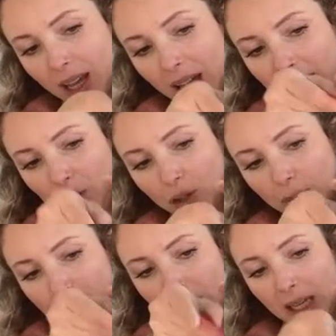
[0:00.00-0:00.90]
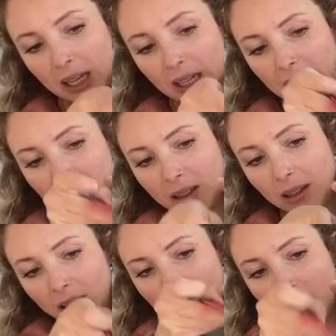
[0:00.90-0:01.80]
and you can be
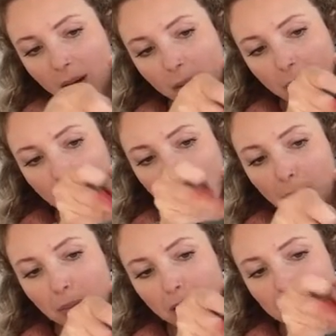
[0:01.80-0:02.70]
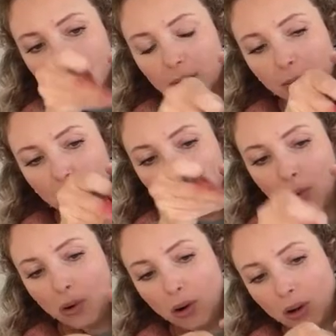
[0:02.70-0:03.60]
much
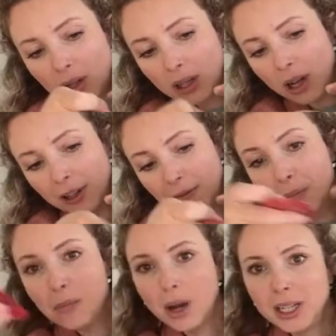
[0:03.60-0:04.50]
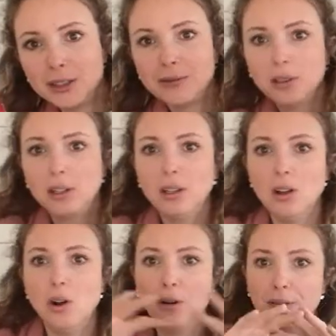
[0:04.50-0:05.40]
more kind of mindful
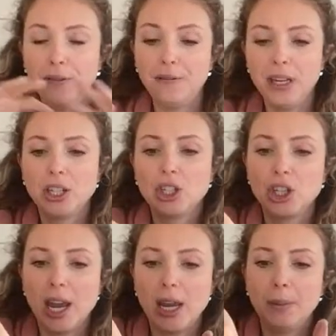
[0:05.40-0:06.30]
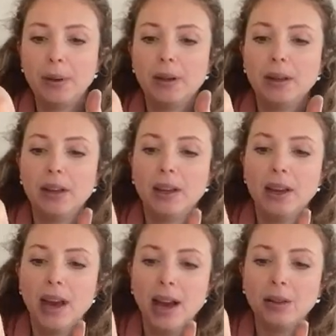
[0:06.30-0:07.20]
of the finished shape
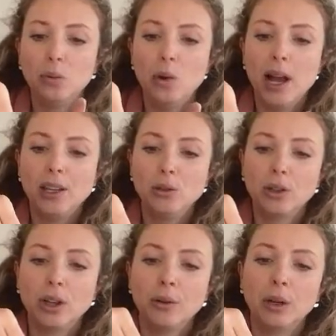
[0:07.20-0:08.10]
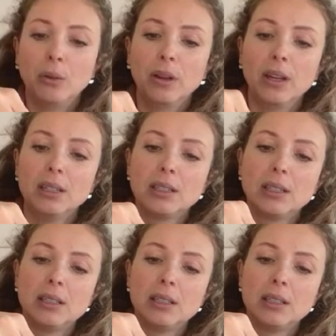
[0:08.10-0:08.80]
and where you're going with it,